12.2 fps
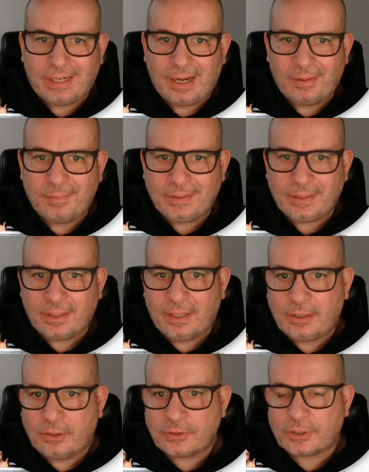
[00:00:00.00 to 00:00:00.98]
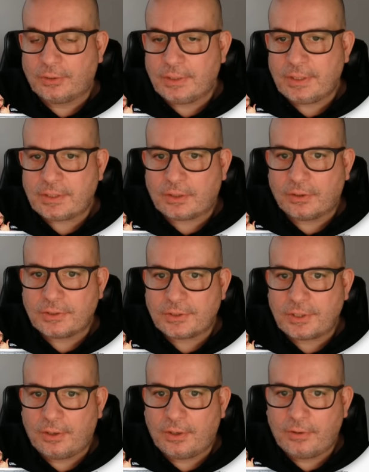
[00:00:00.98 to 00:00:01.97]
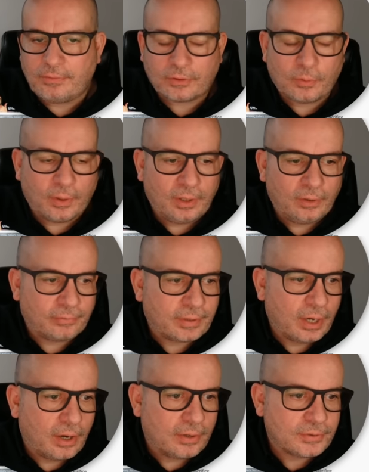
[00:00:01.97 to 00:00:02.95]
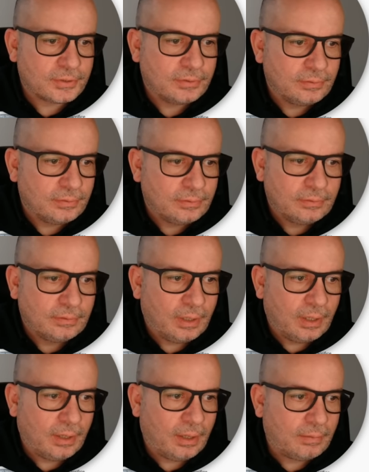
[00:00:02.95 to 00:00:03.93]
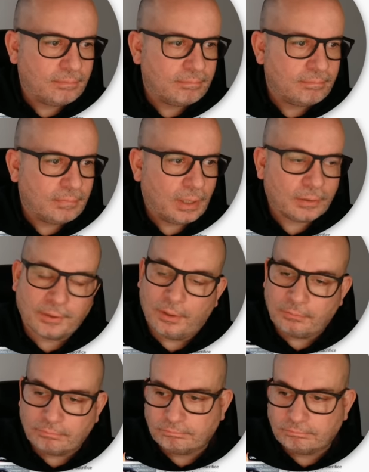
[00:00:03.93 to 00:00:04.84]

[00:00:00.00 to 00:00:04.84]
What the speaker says: I mean, it looks like these guys turn over quite a lot of cars. I don't know.